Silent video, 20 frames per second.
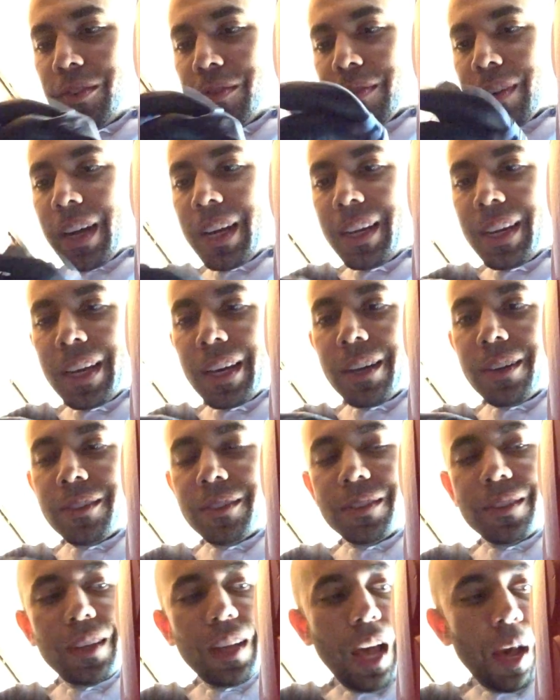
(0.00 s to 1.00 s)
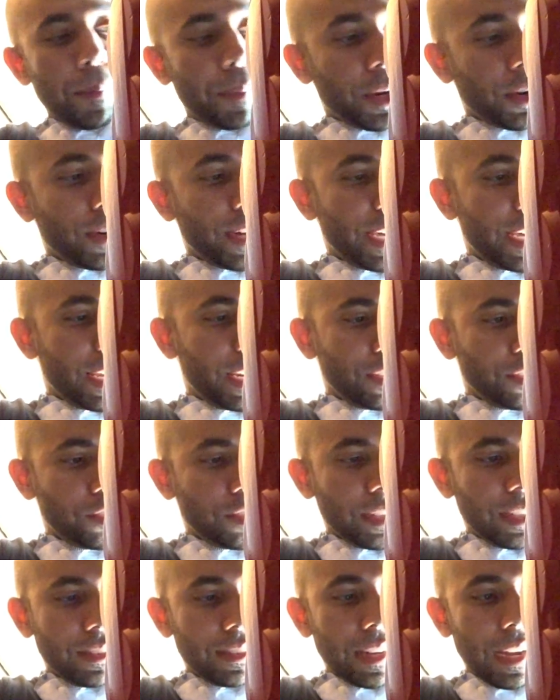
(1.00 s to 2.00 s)
Right now, I'm gonna go ahead and
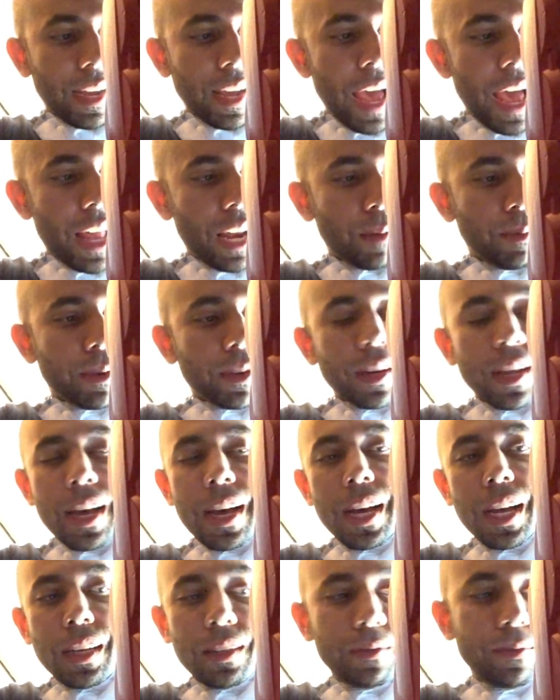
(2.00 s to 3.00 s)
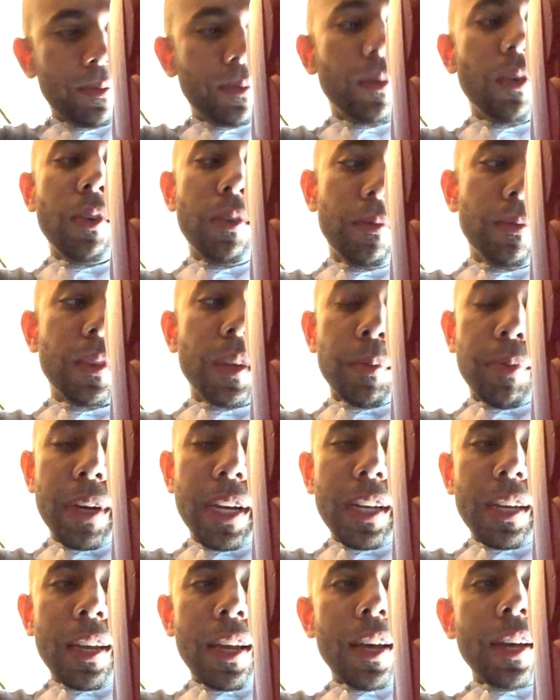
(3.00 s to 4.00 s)
change that caliper line, the
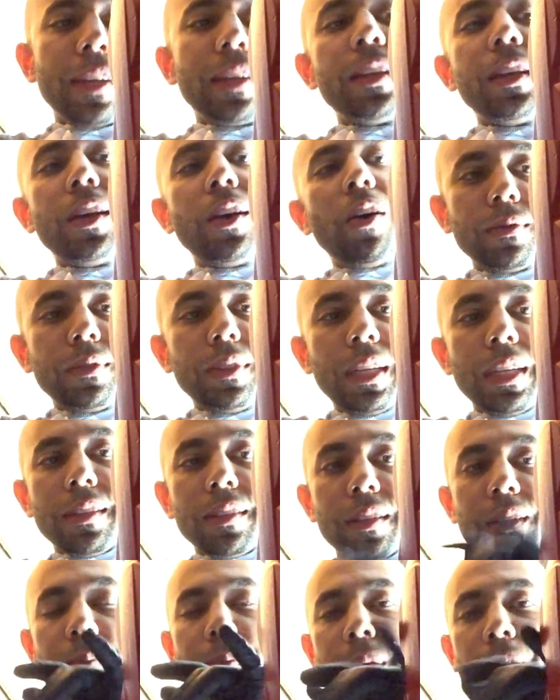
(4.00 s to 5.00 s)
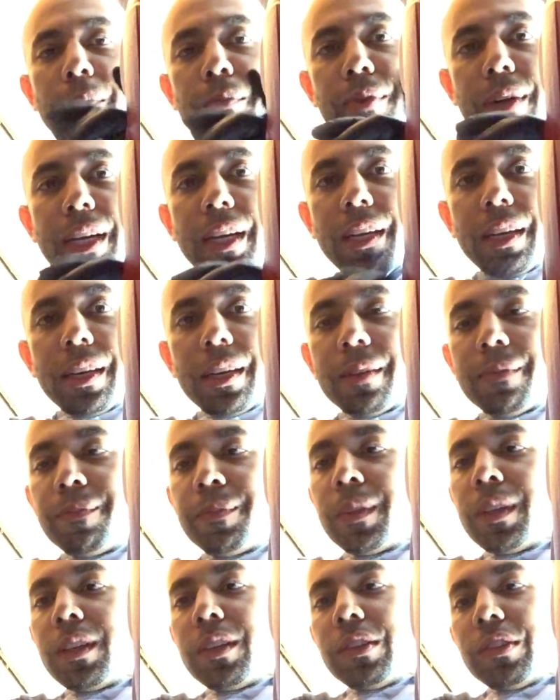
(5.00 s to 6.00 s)
brake line, into the big brake kit.
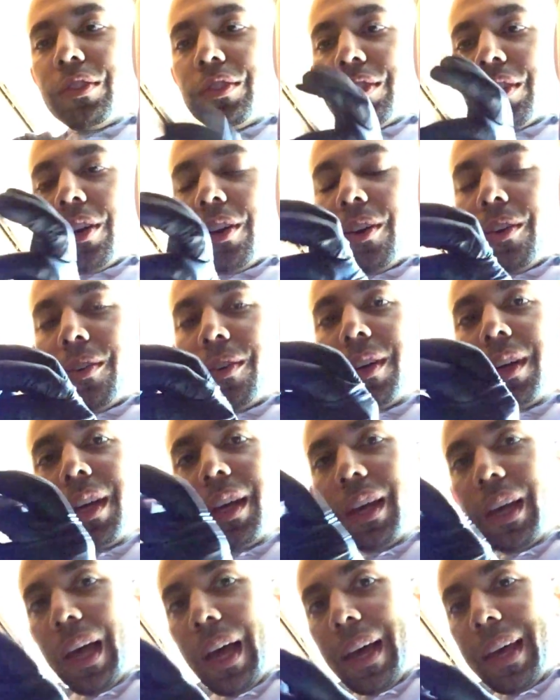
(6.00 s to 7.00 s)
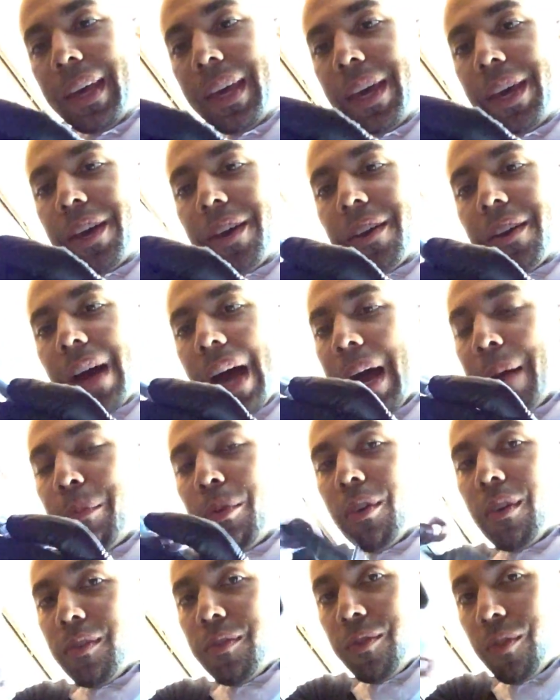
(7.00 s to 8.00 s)
So here I
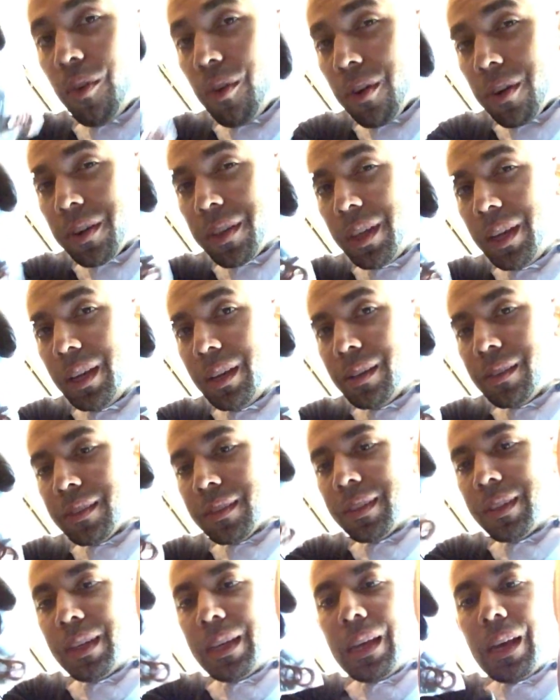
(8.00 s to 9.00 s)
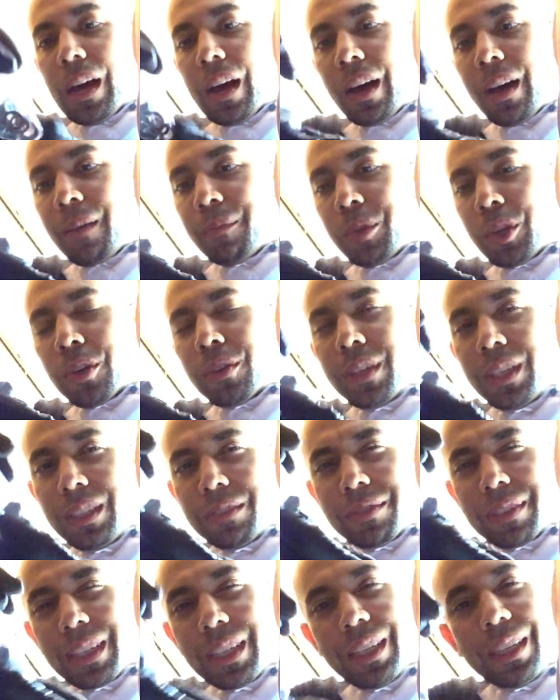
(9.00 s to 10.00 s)
bought 4 of these. You only
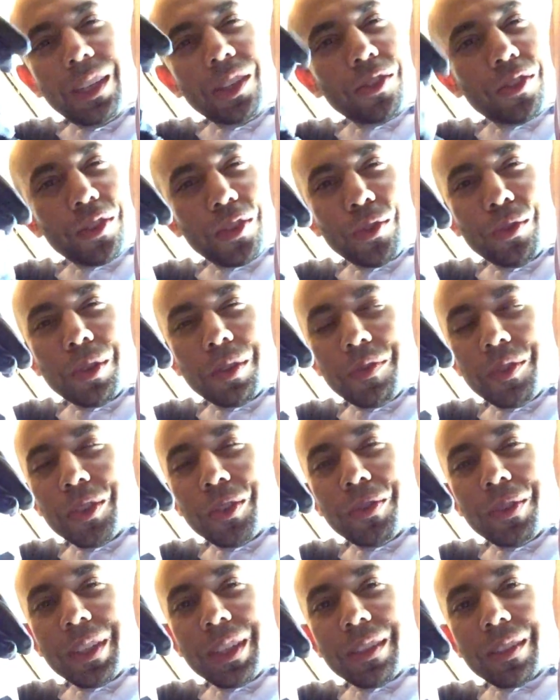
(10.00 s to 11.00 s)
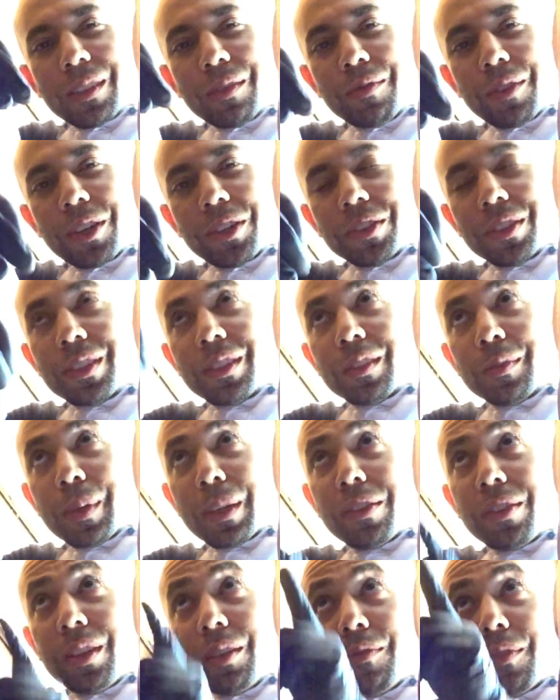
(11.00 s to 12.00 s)
really need 2 if you're doing this conversion,
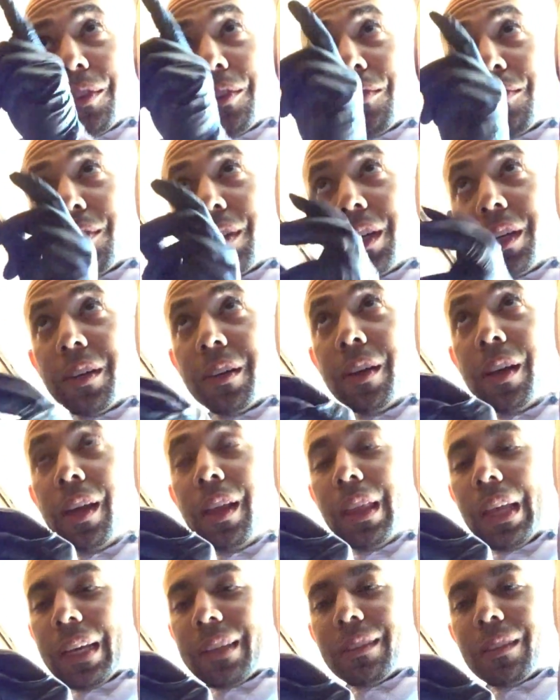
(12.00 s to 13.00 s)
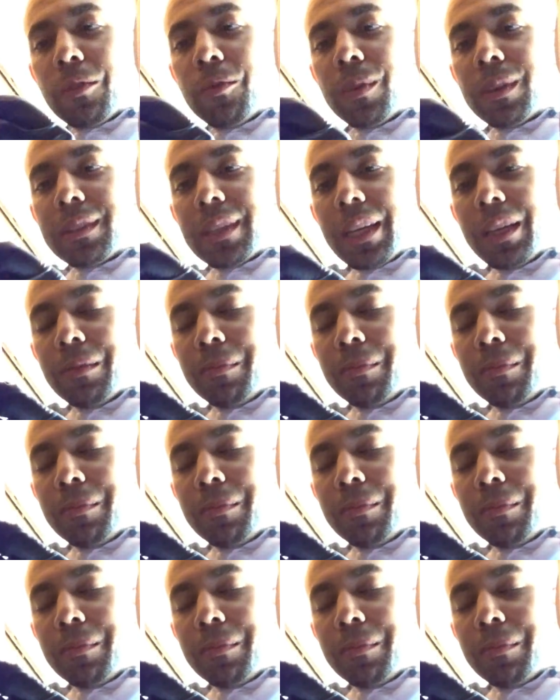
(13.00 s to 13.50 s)
especially for the rear. That's the ones that you